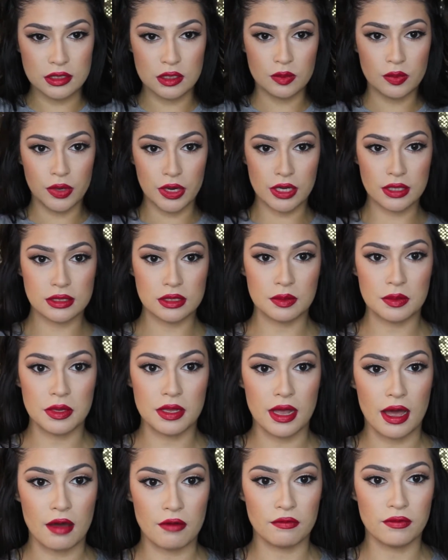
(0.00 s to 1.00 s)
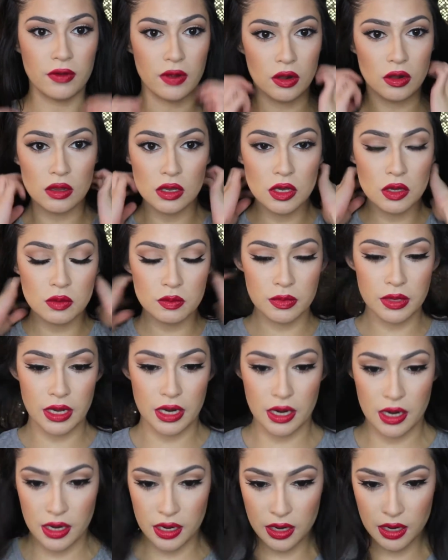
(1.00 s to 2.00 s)
to bring some of that volume
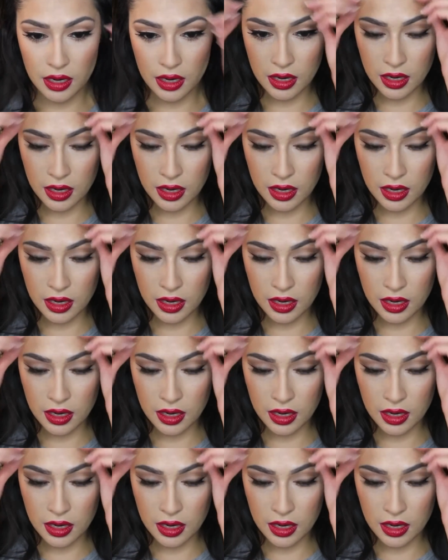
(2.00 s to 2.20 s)
there.